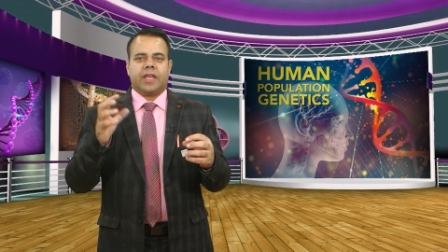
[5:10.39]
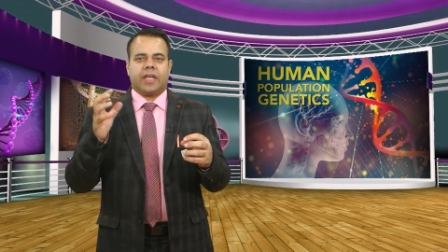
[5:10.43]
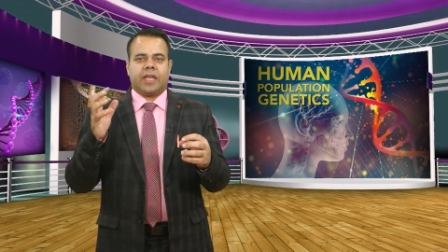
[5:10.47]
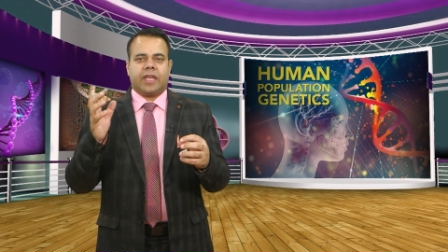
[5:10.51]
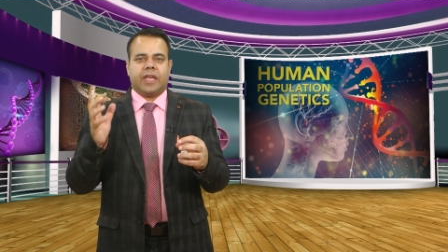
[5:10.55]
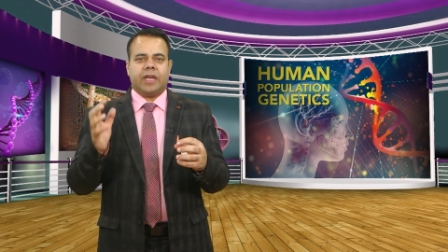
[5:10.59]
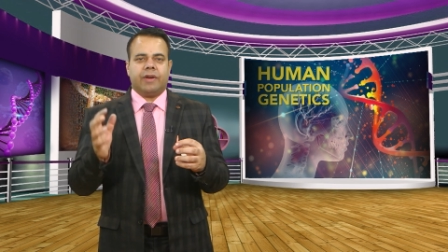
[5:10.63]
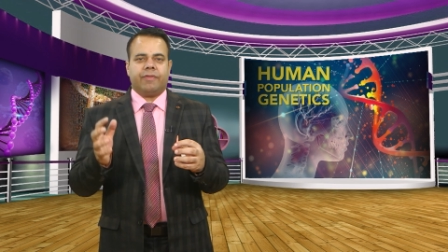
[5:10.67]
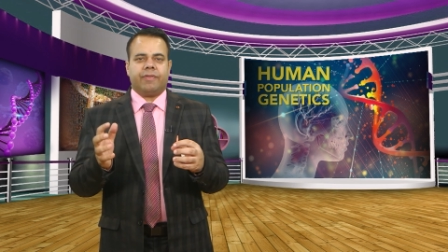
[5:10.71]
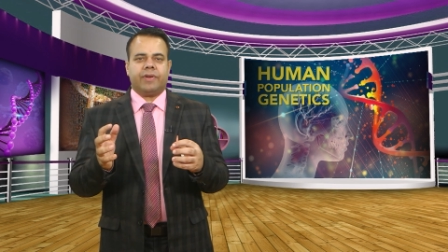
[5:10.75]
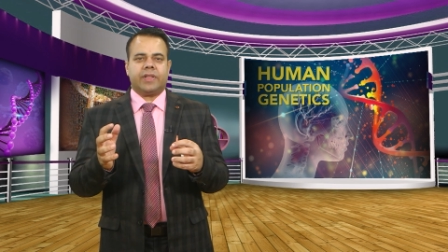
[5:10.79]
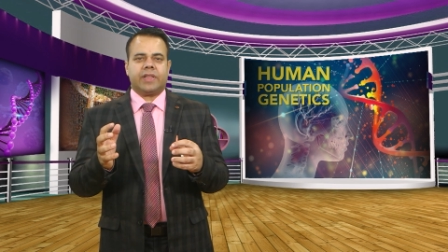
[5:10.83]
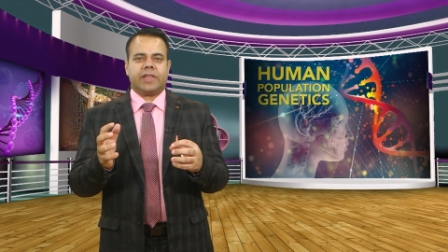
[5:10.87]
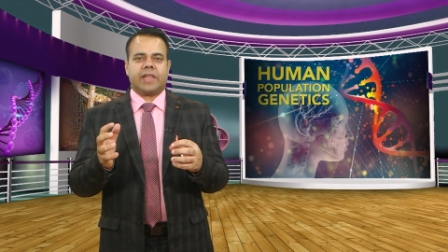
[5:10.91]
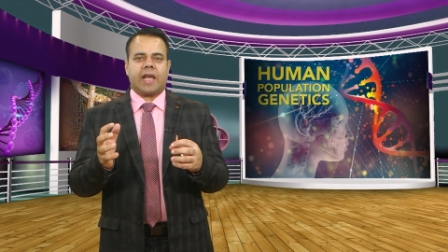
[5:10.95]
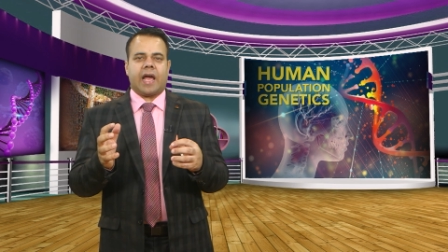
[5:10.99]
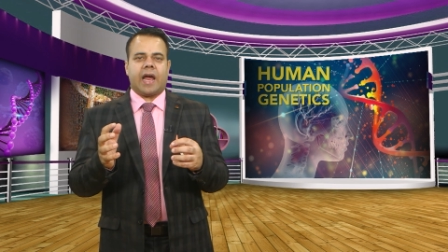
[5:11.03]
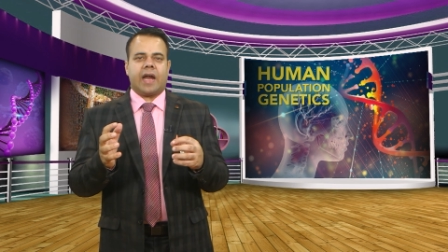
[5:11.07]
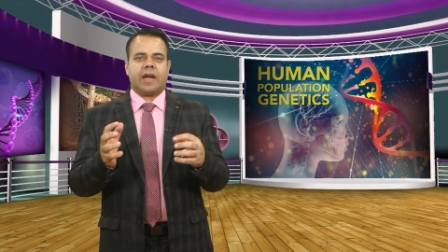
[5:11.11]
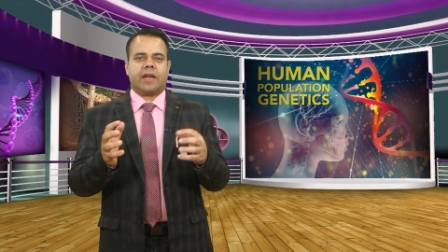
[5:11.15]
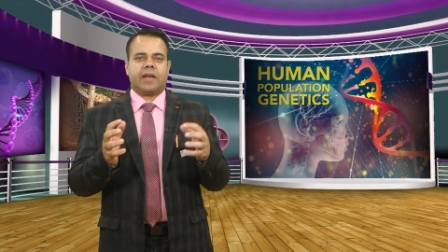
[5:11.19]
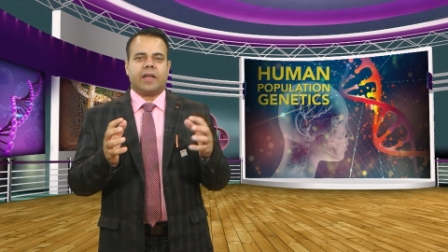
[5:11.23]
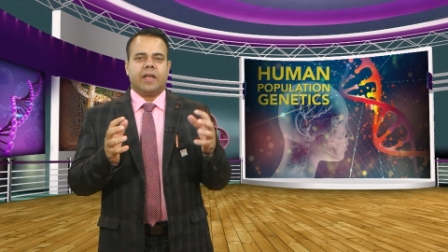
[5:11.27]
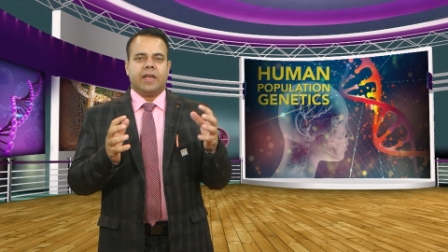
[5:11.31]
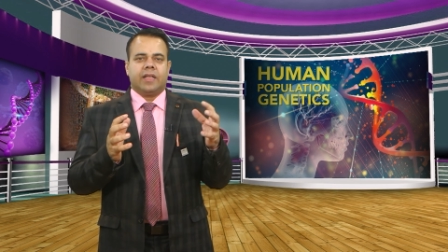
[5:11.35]
given
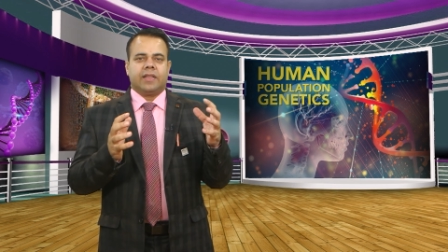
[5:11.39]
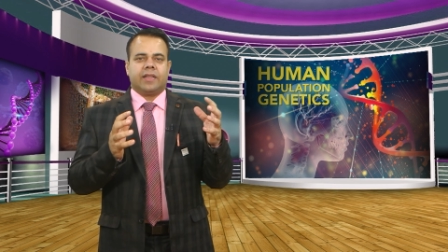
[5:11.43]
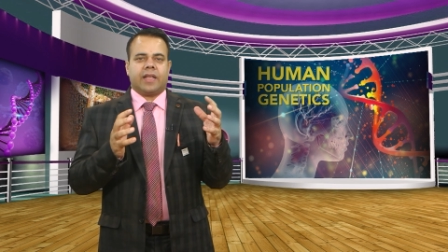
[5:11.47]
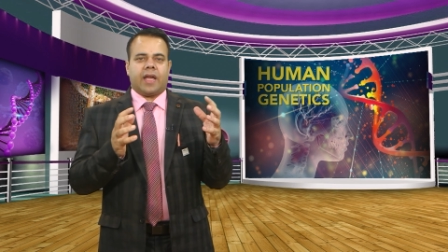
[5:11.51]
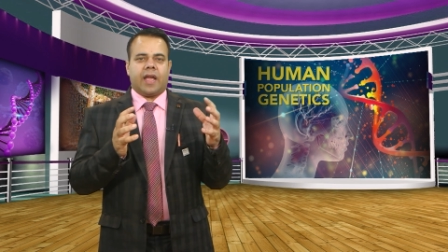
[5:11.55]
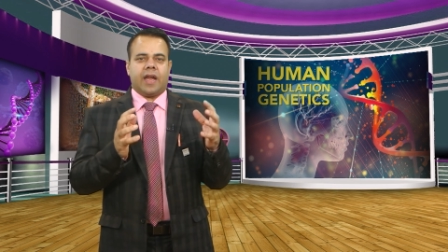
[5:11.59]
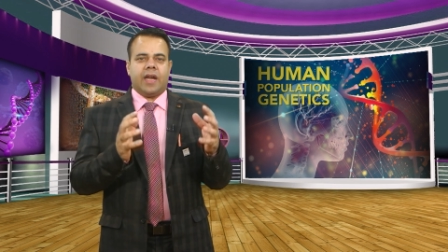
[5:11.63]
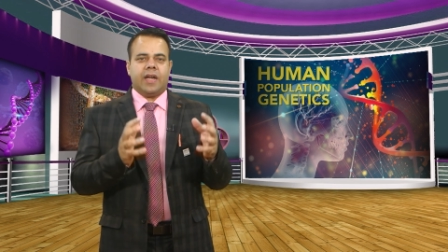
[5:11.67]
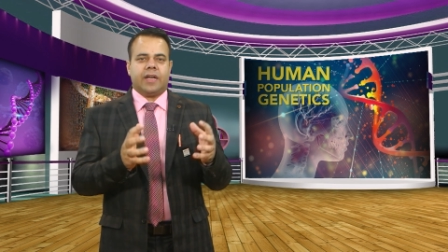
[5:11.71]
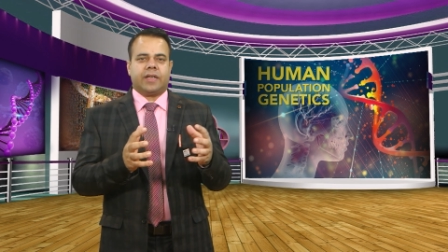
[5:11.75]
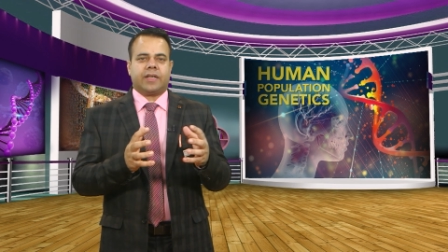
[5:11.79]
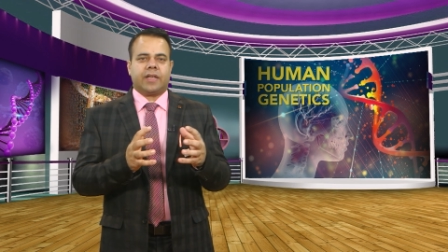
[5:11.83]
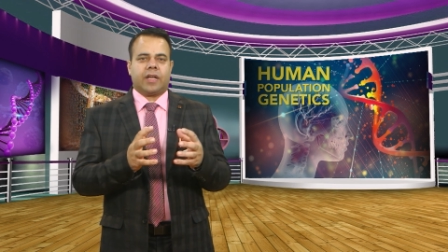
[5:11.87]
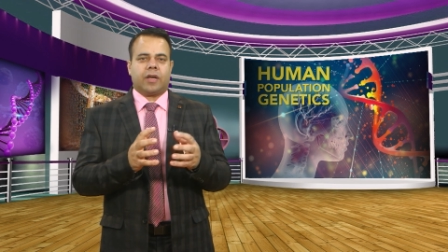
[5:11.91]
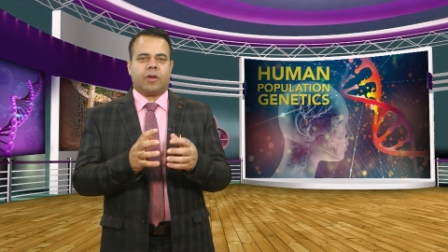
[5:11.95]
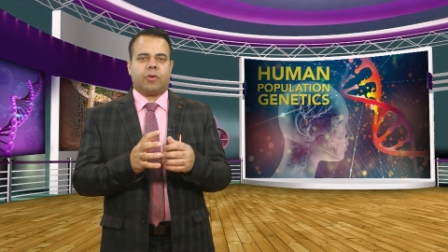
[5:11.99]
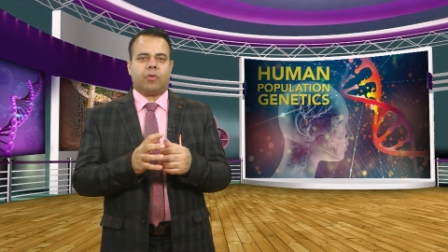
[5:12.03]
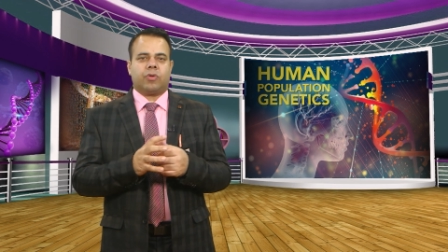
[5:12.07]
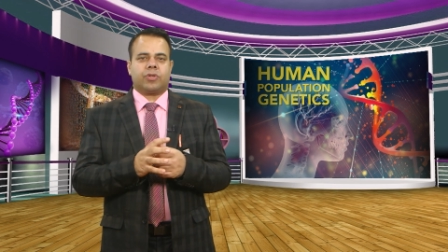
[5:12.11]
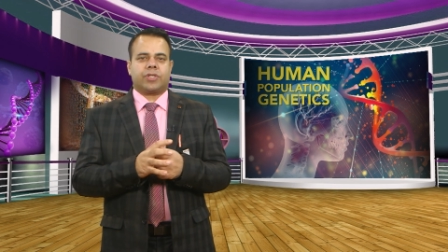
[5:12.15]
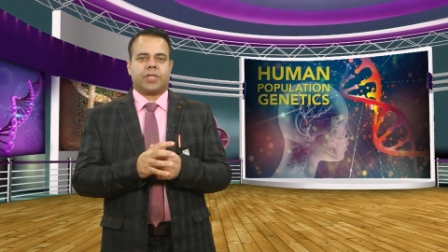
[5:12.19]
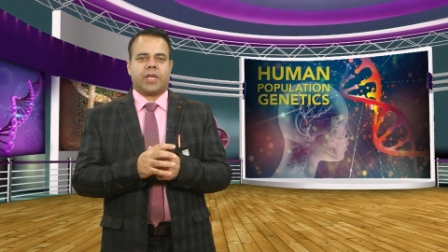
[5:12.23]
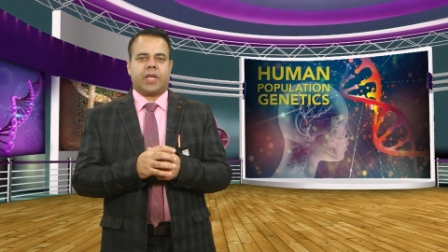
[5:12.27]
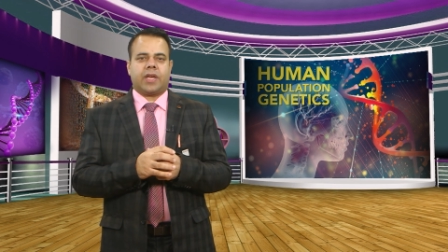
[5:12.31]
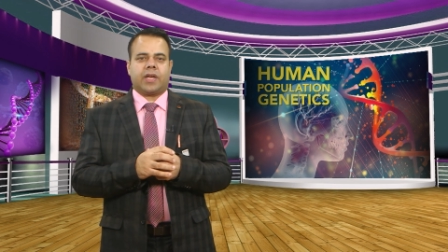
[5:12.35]
that the
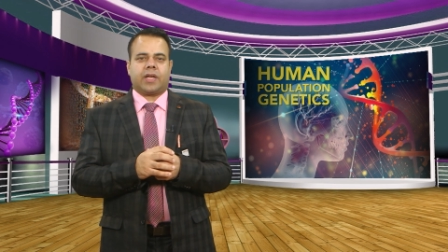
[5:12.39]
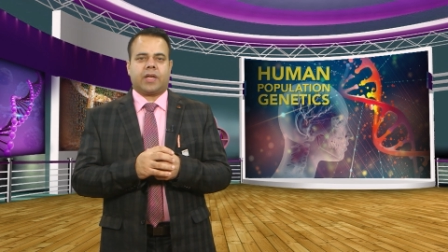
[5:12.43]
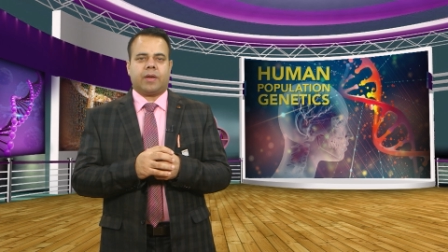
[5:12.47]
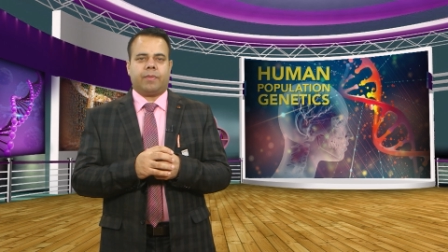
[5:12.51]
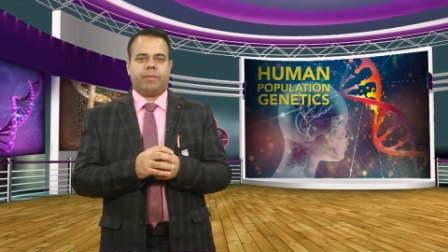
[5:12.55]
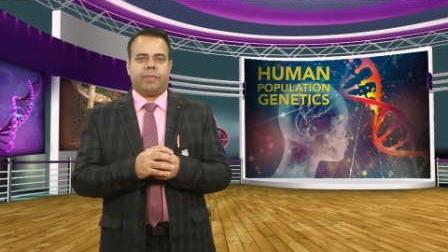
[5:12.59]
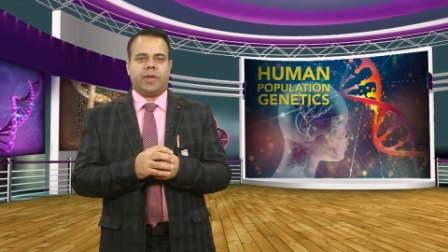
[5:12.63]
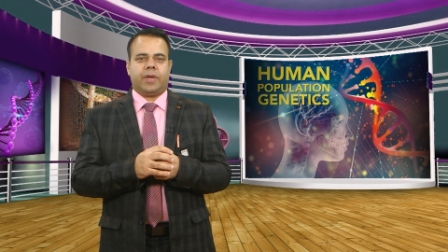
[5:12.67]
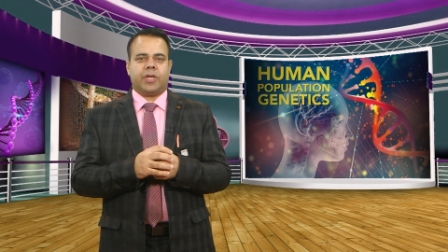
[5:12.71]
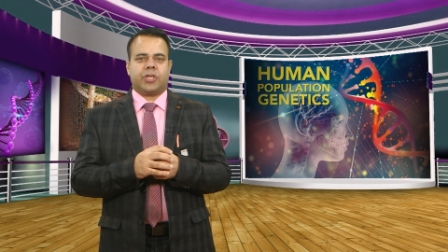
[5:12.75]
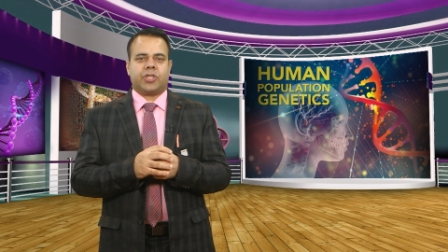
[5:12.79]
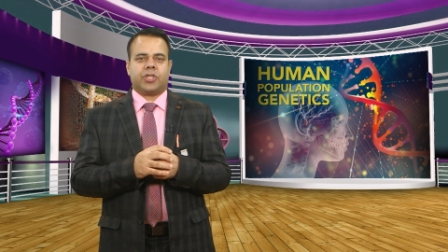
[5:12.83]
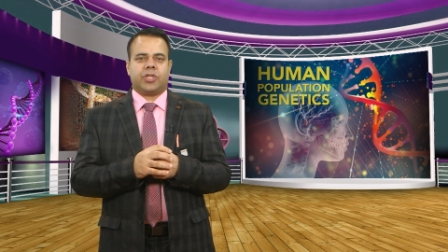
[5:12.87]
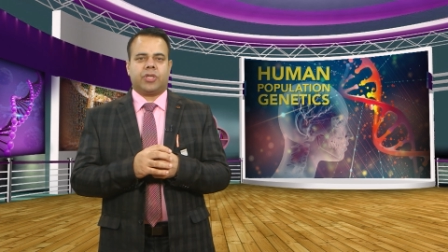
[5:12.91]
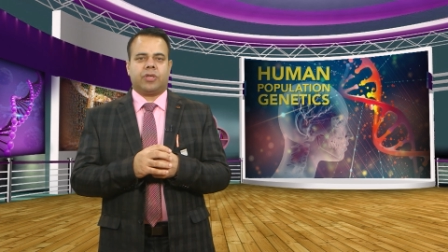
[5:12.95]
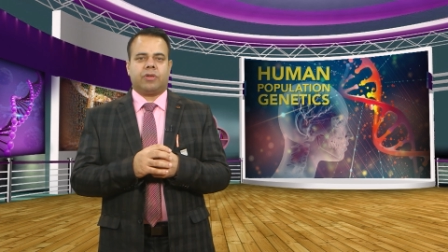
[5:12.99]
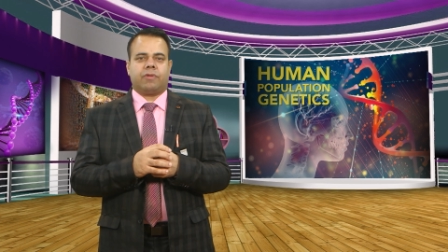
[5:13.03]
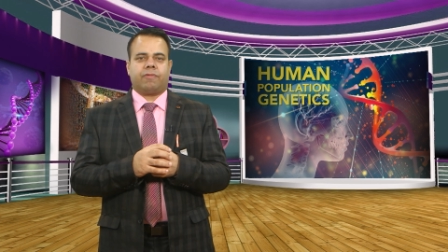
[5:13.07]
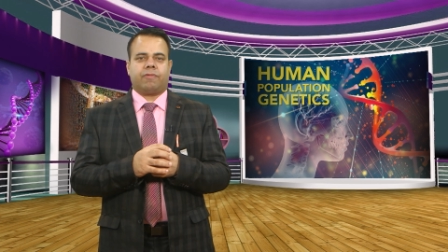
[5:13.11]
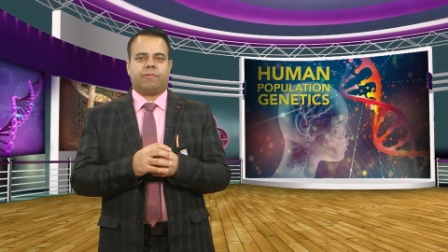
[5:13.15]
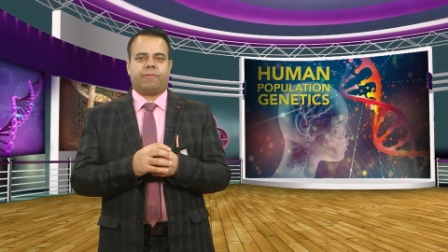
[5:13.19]
interloci recombination